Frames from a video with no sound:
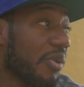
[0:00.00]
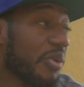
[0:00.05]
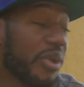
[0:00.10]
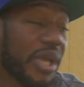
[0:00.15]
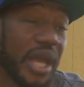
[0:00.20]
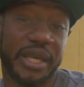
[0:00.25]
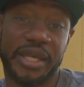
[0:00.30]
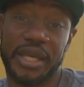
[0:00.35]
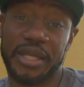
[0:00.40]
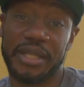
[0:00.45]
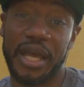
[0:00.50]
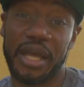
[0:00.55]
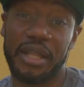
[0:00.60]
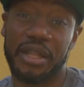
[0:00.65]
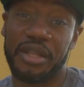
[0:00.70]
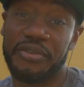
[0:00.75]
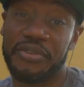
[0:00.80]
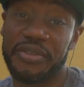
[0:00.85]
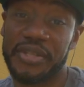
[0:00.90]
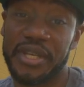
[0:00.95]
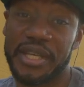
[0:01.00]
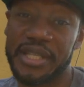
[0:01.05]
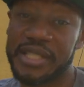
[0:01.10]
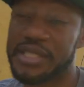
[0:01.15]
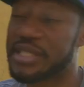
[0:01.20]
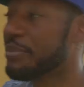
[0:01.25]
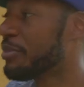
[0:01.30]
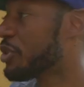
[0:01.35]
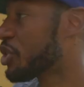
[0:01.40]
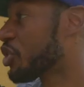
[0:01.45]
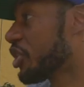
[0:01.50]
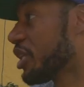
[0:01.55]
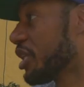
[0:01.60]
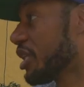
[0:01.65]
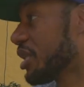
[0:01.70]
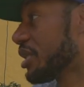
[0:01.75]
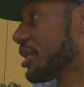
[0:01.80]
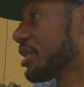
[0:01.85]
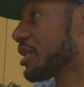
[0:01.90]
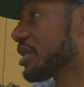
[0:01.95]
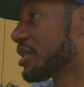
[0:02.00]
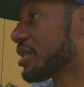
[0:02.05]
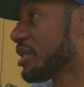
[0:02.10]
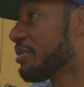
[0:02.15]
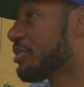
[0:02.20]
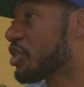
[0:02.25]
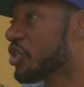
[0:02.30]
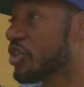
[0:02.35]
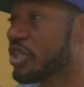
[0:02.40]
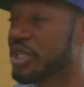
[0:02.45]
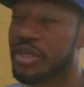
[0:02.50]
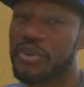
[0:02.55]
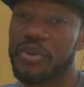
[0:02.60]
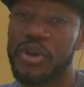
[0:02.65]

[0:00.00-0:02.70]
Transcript: we got kicked out of Symmetry. Symmetry?